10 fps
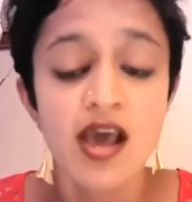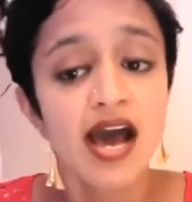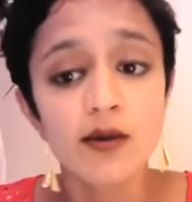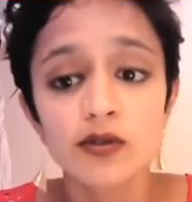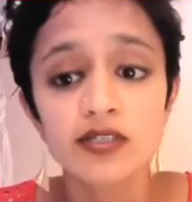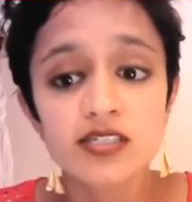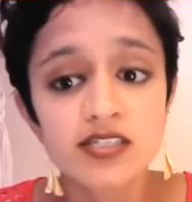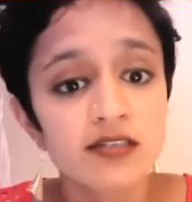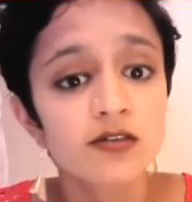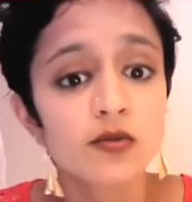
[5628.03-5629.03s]
I will
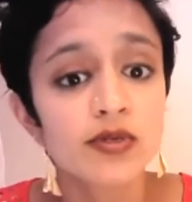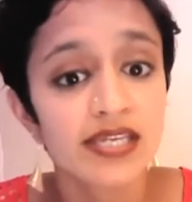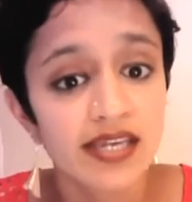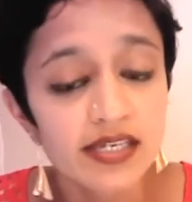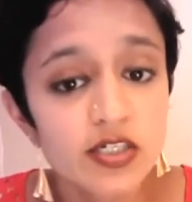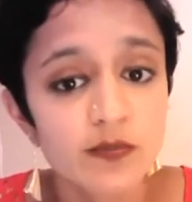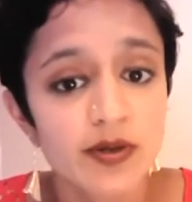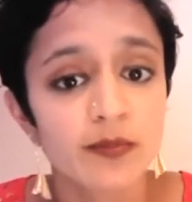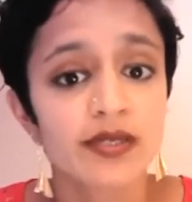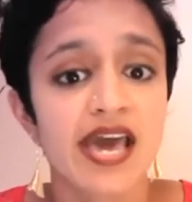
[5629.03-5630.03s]
continue to engage in
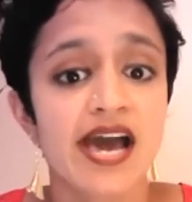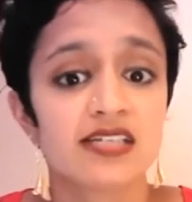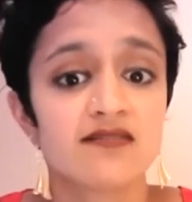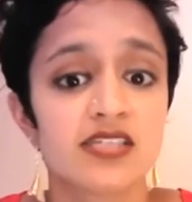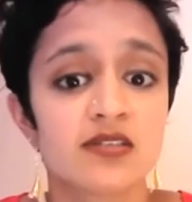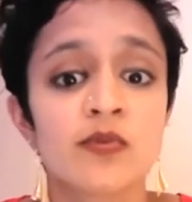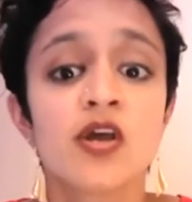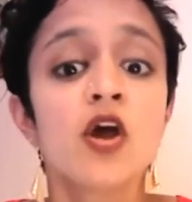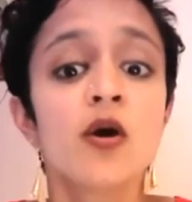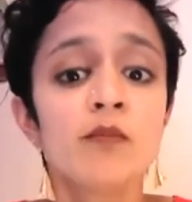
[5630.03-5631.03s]
public activism,
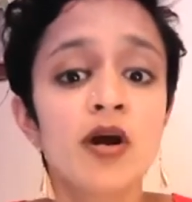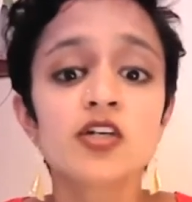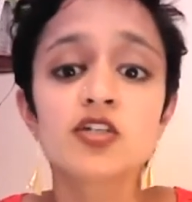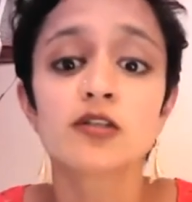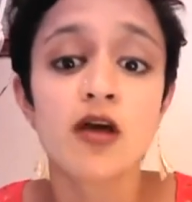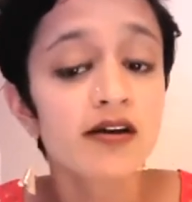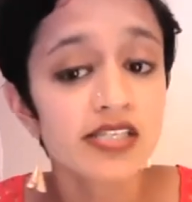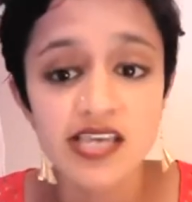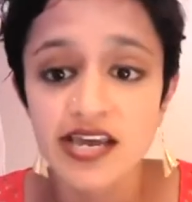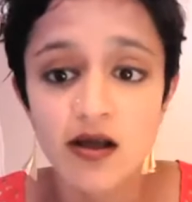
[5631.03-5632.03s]
march
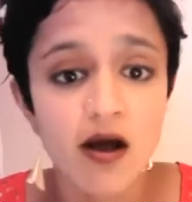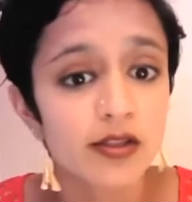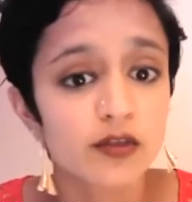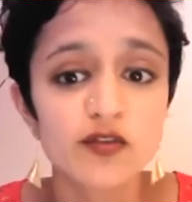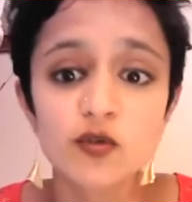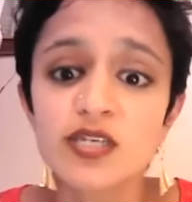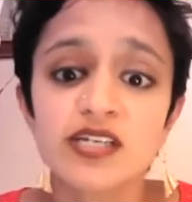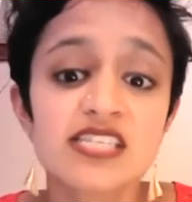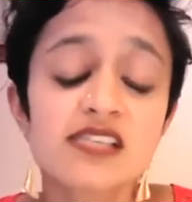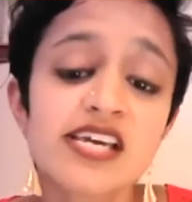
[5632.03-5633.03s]
alongside all of you,
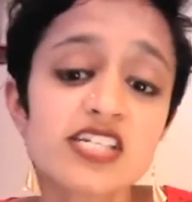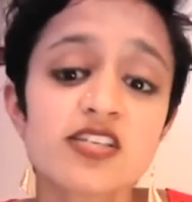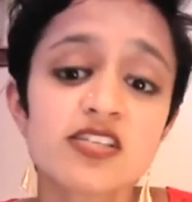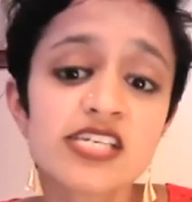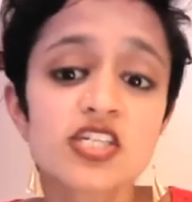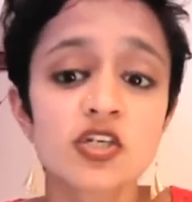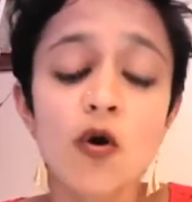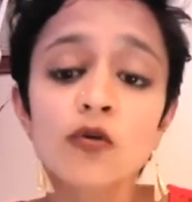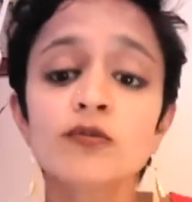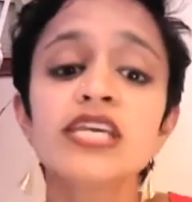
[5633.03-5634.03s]
because legislation
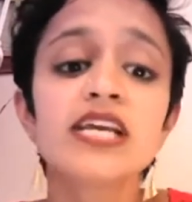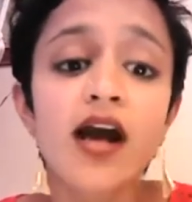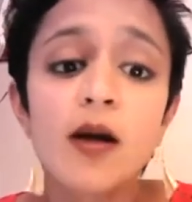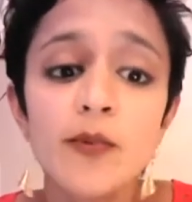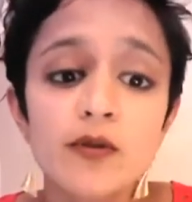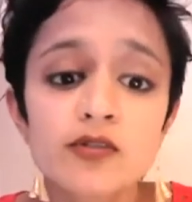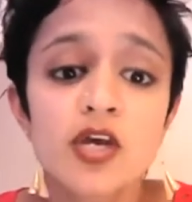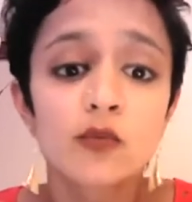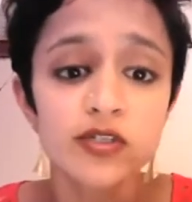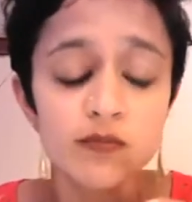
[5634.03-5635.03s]
only coupled
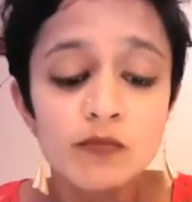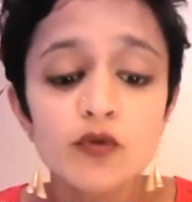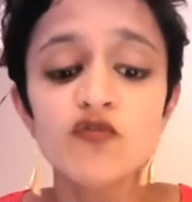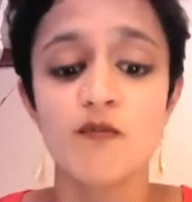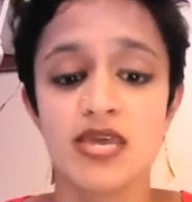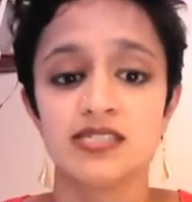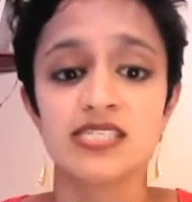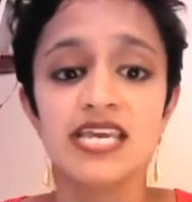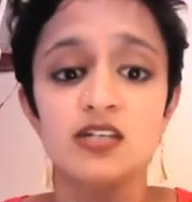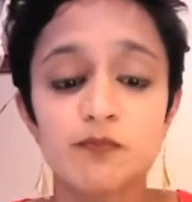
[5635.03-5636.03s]
with movements
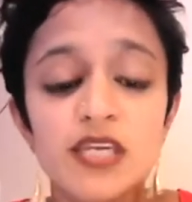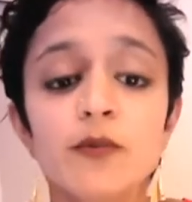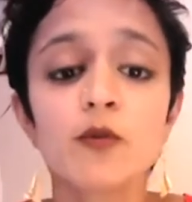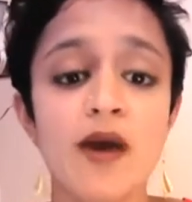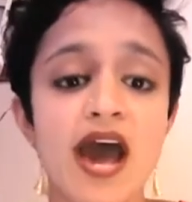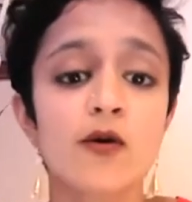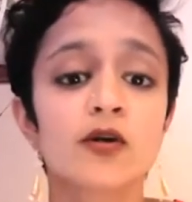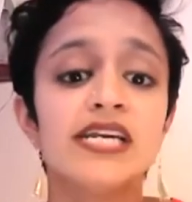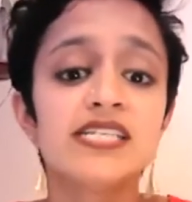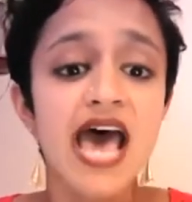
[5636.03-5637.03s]
and people
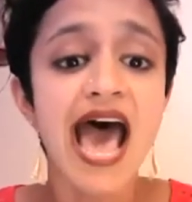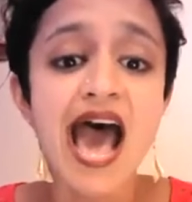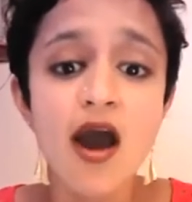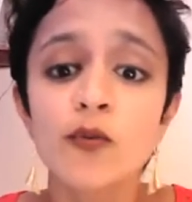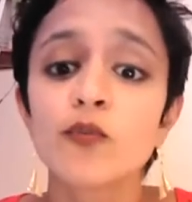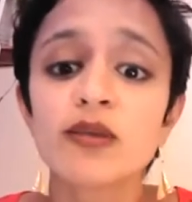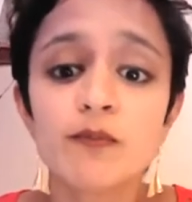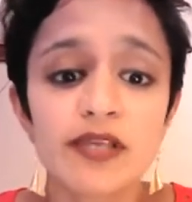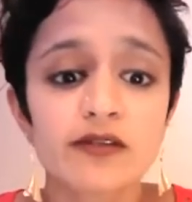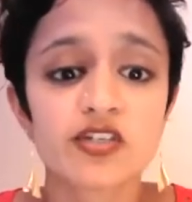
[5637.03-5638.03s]
power is how we
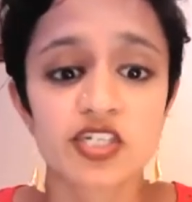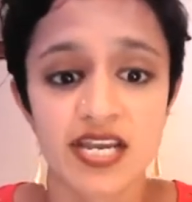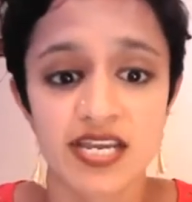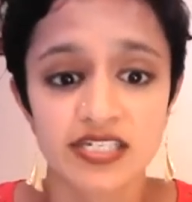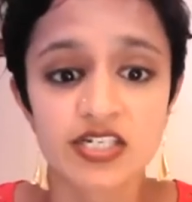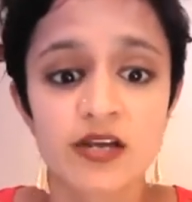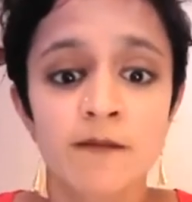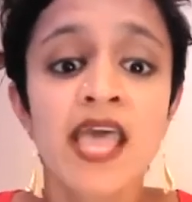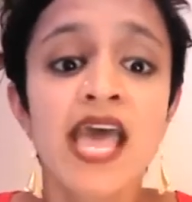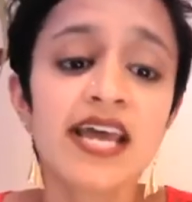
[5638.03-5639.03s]
build change.
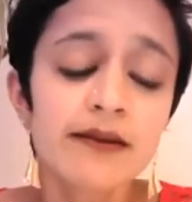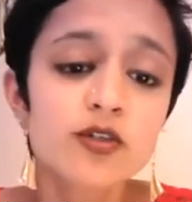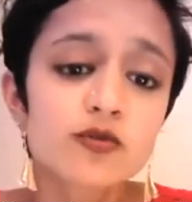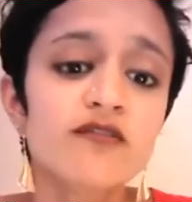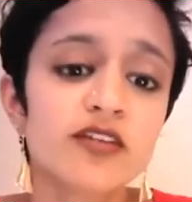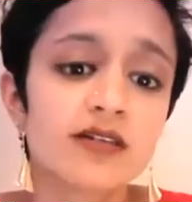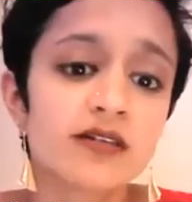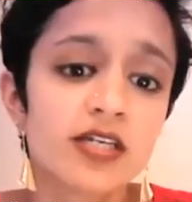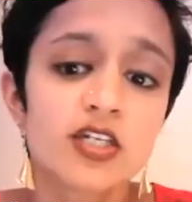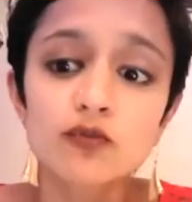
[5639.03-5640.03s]
And I'm driven
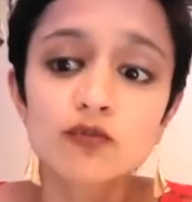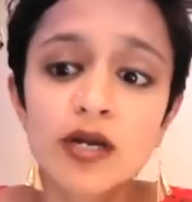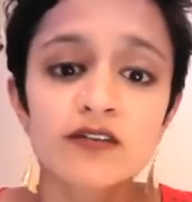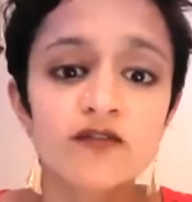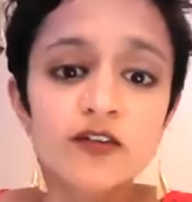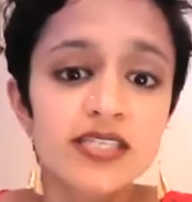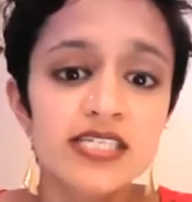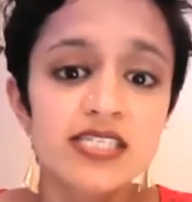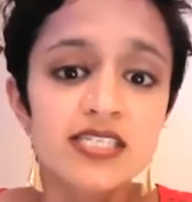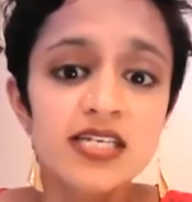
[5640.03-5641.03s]
to run for
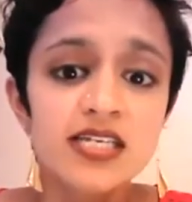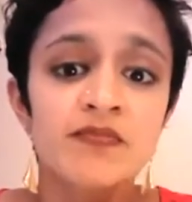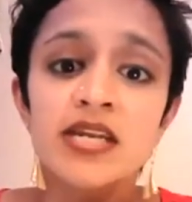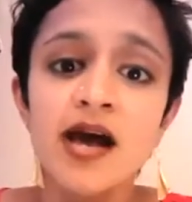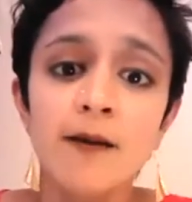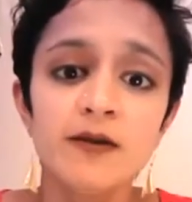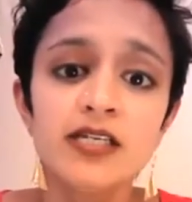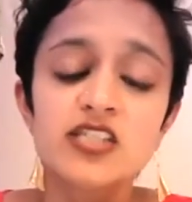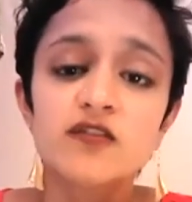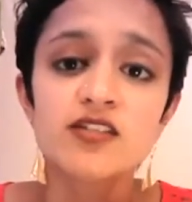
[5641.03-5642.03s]
this seat, not because of